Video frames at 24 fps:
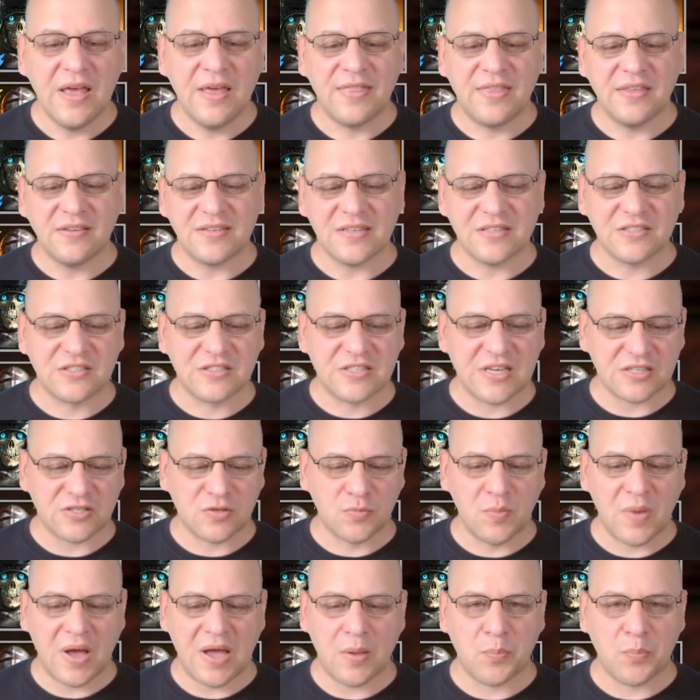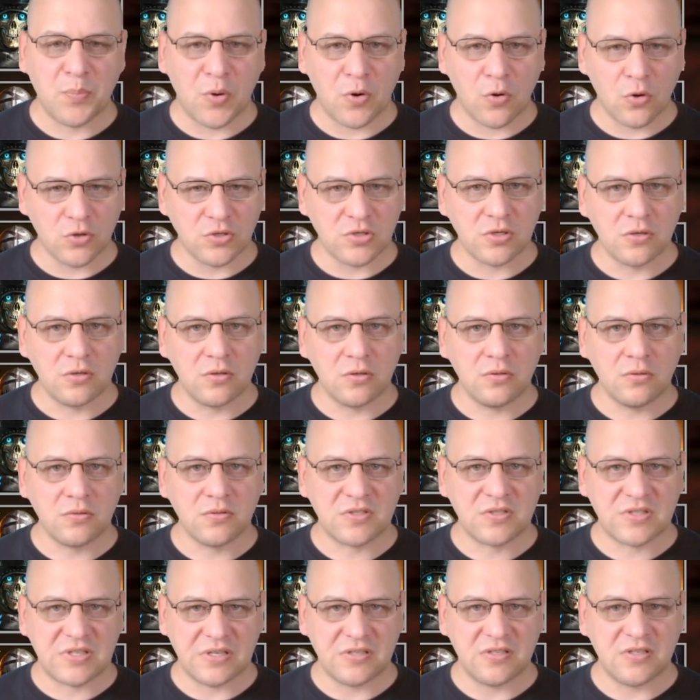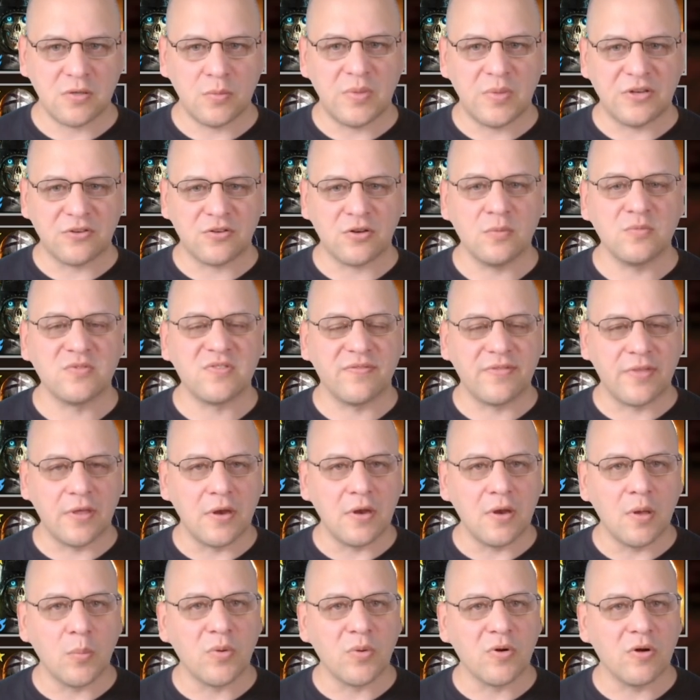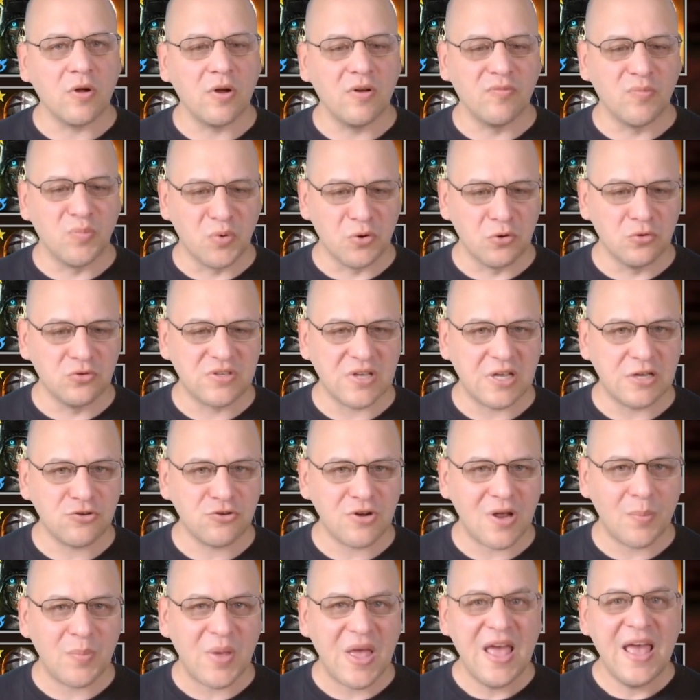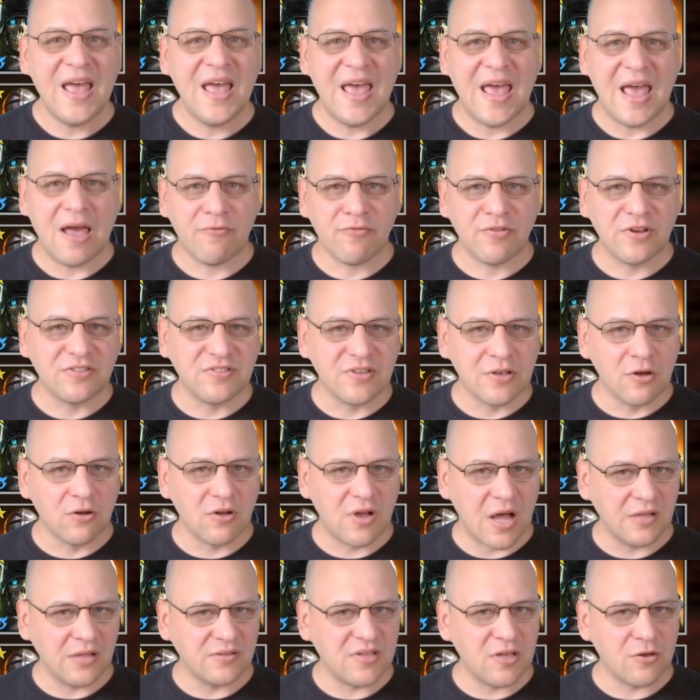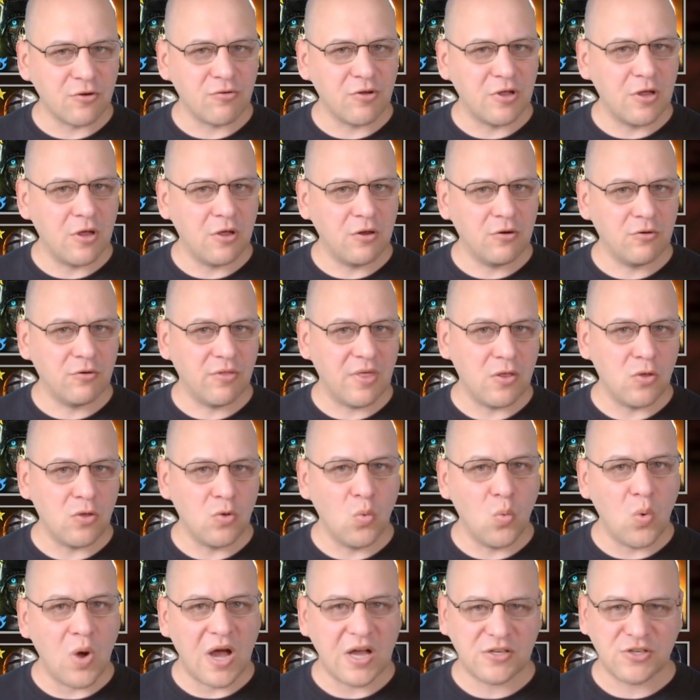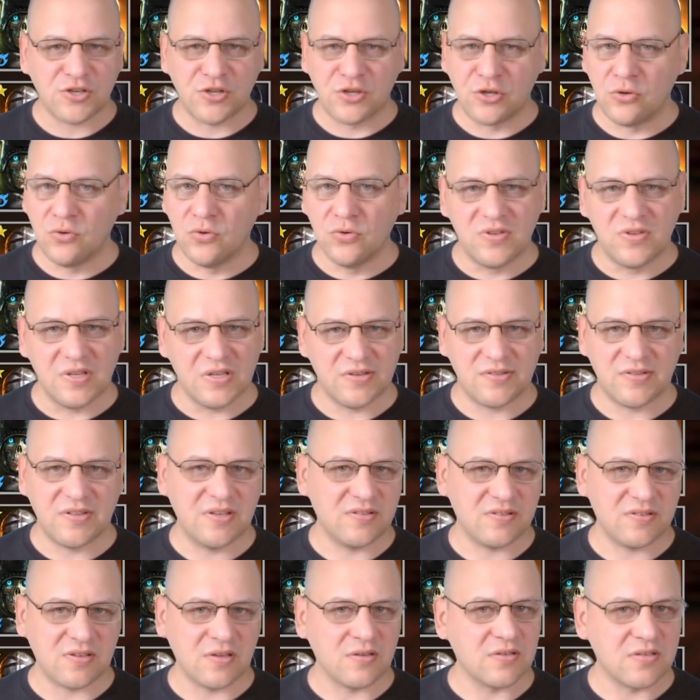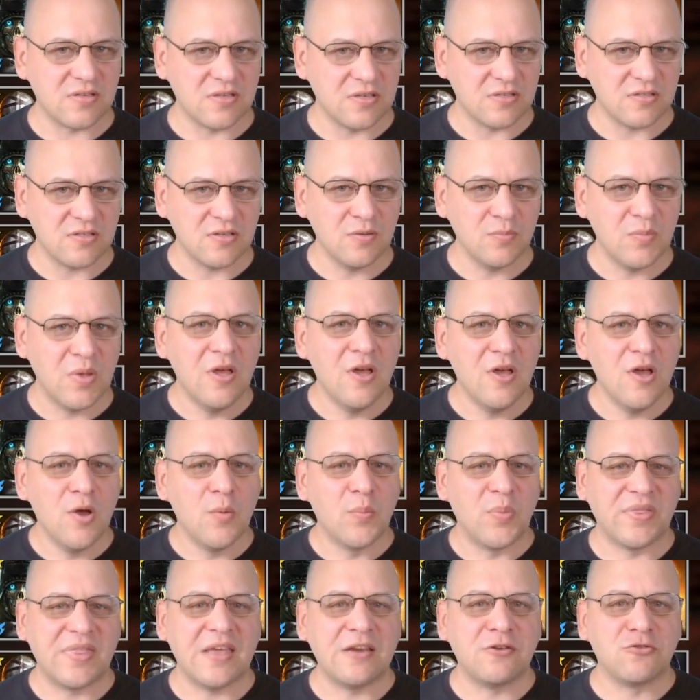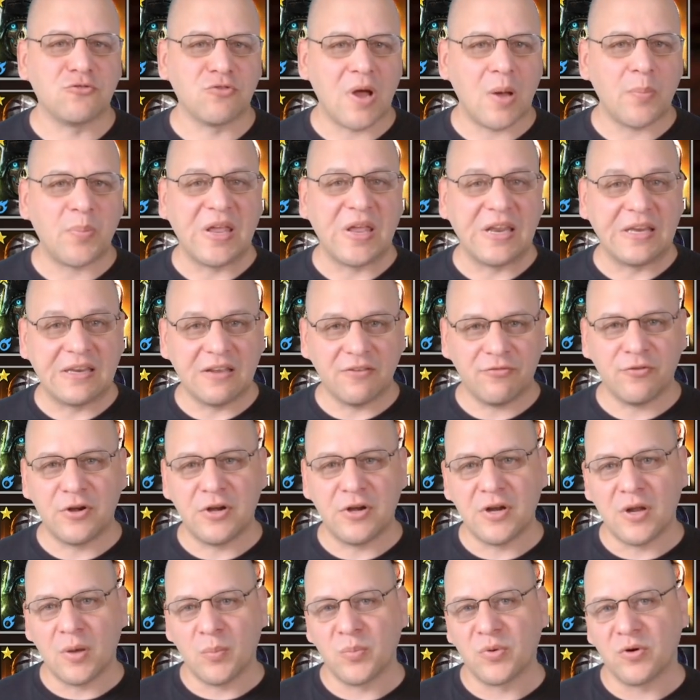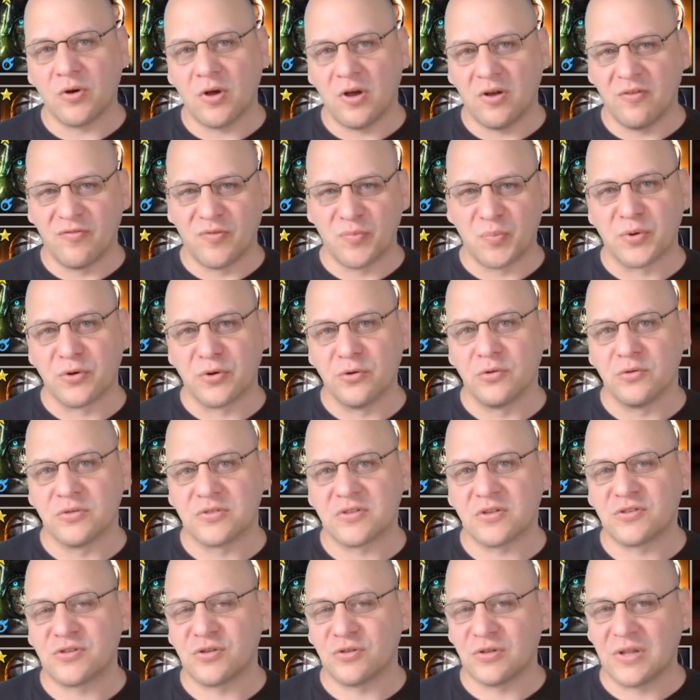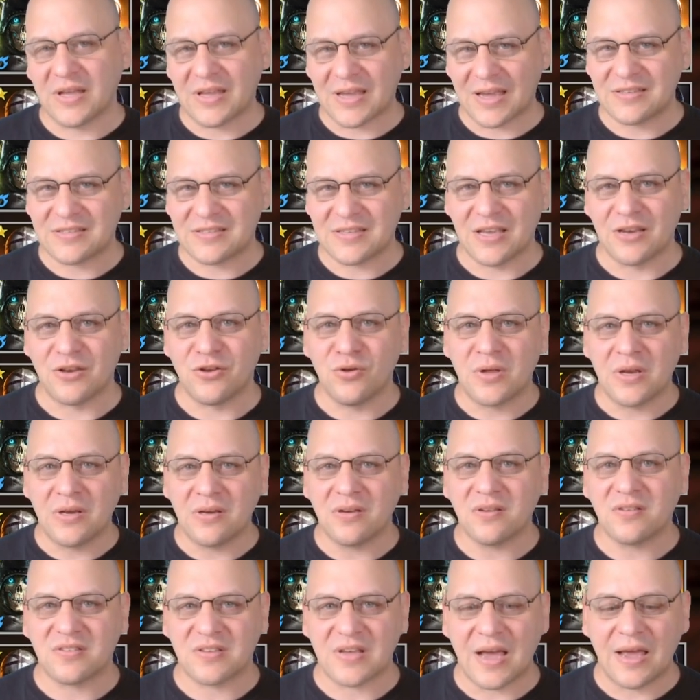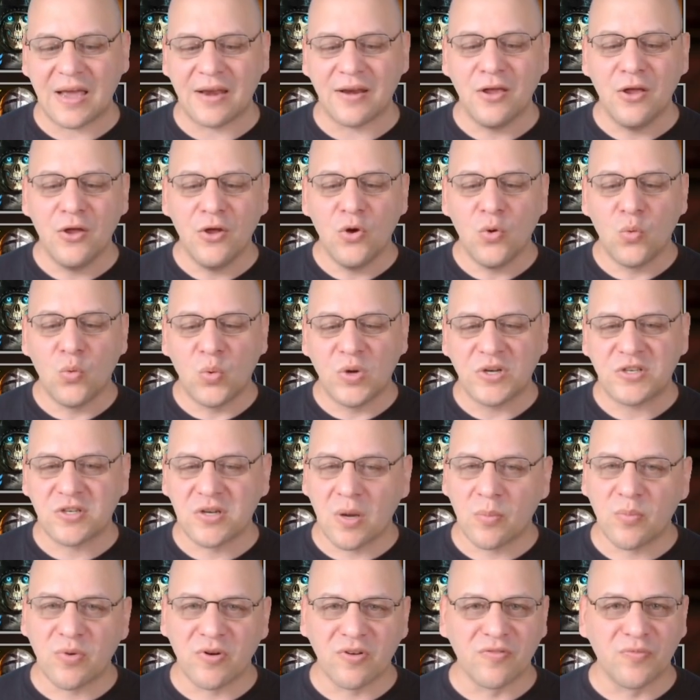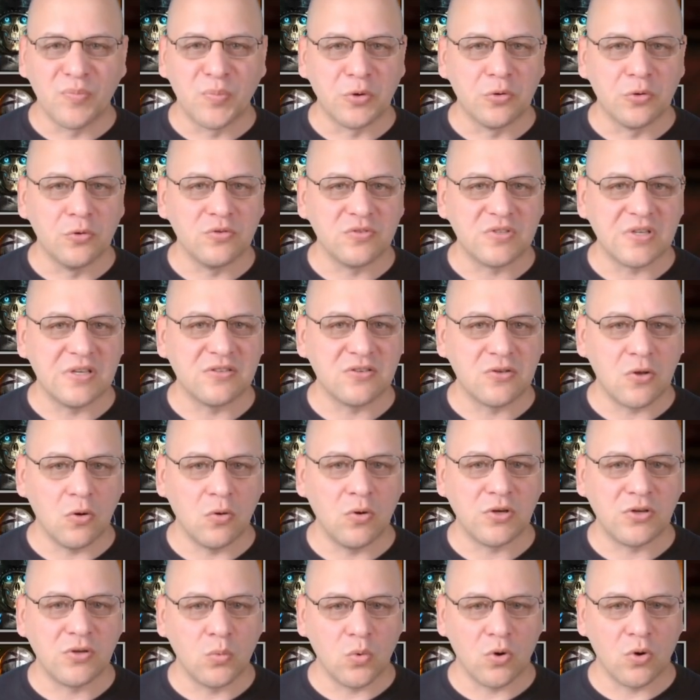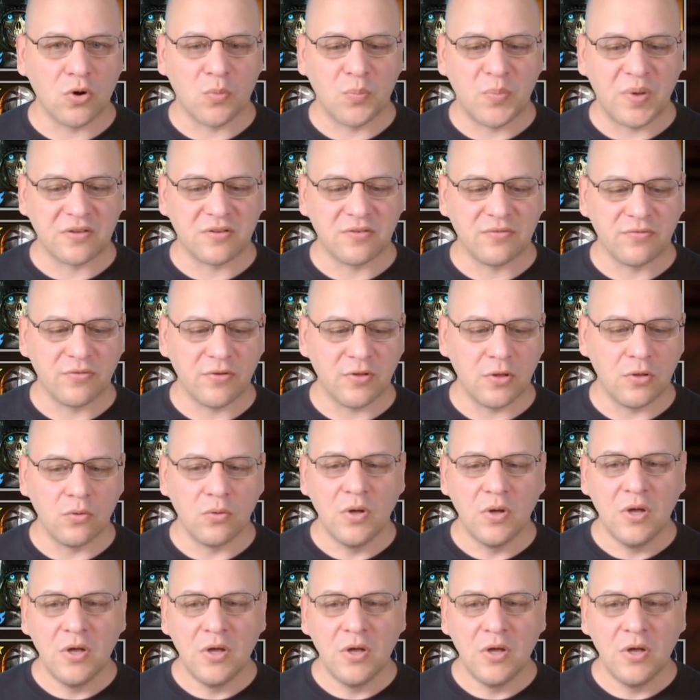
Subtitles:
This is just my personal system in terms of the number of brews I drop. Every single content creator that you watch uses this system, but they drop a different number of brews. So like I said, you can decide which number of brews is going to work best for you.